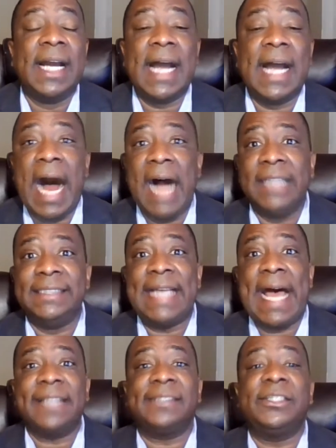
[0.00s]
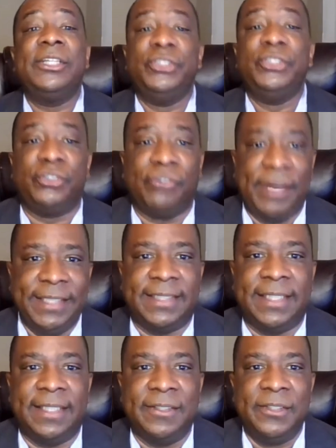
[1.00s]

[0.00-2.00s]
contact tracing.